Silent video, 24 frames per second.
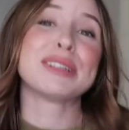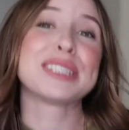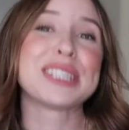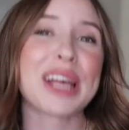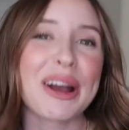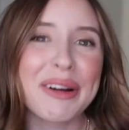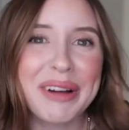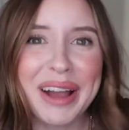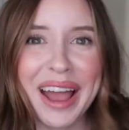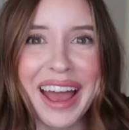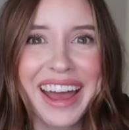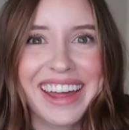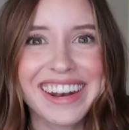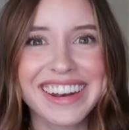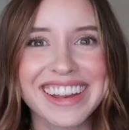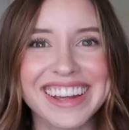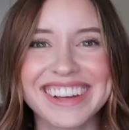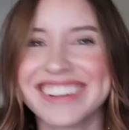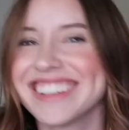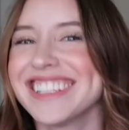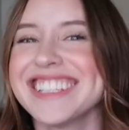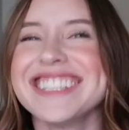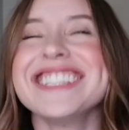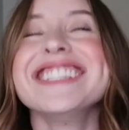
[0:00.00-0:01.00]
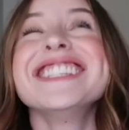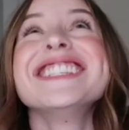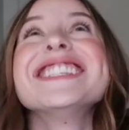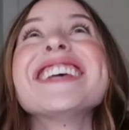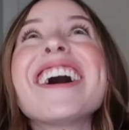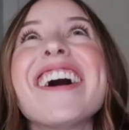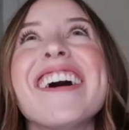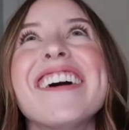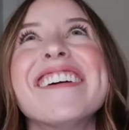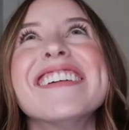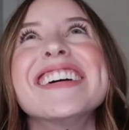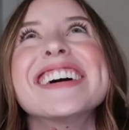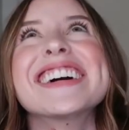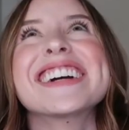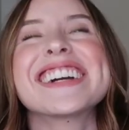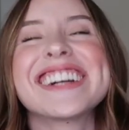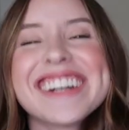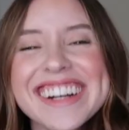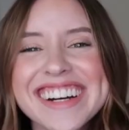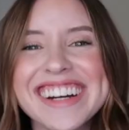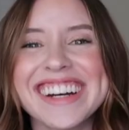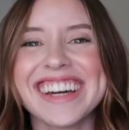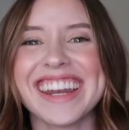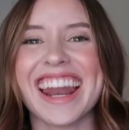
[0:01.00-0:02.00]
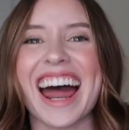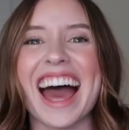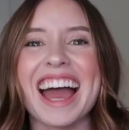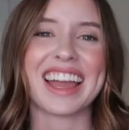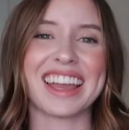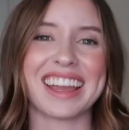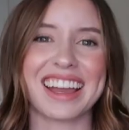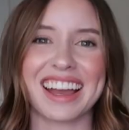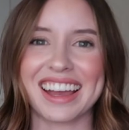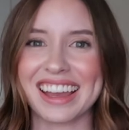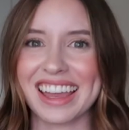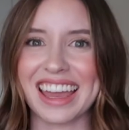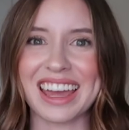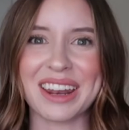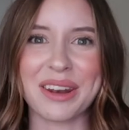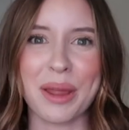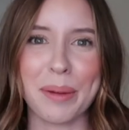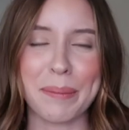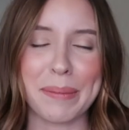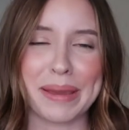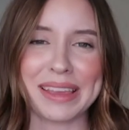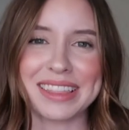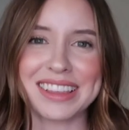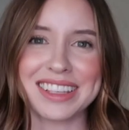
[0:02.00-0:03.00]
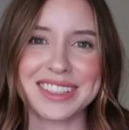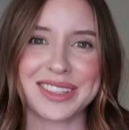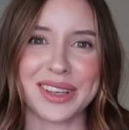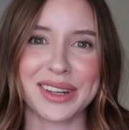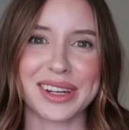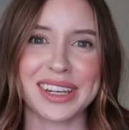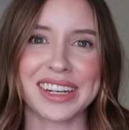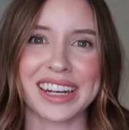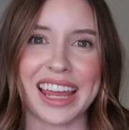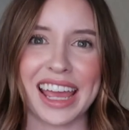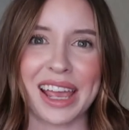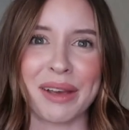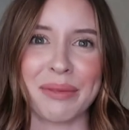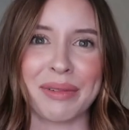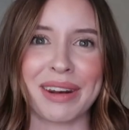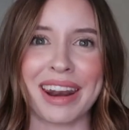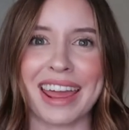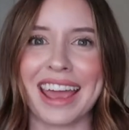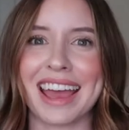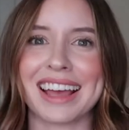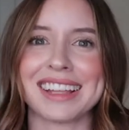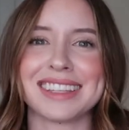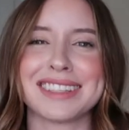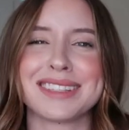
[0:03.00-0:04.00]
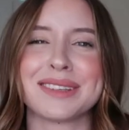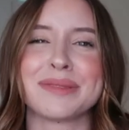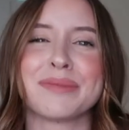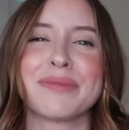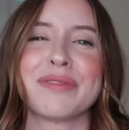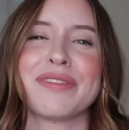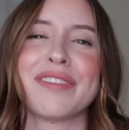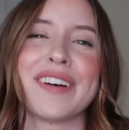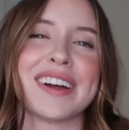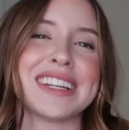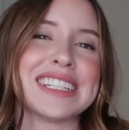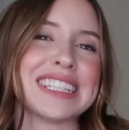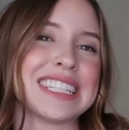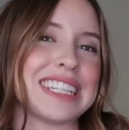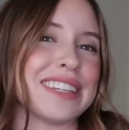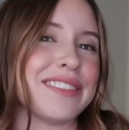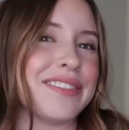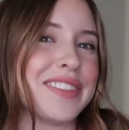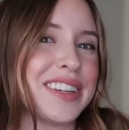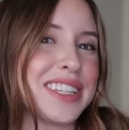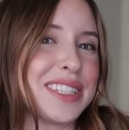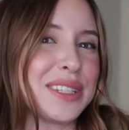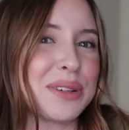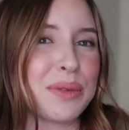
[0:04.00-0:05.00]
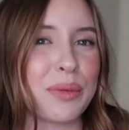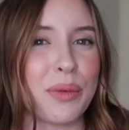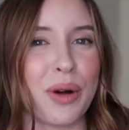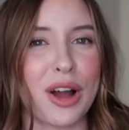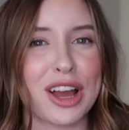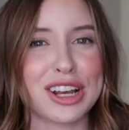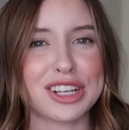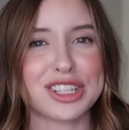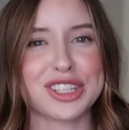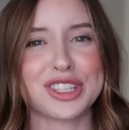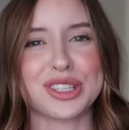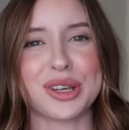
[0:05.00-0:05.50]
was so good. It was so good. I, again, made this on a night when I had some fun TV to watch.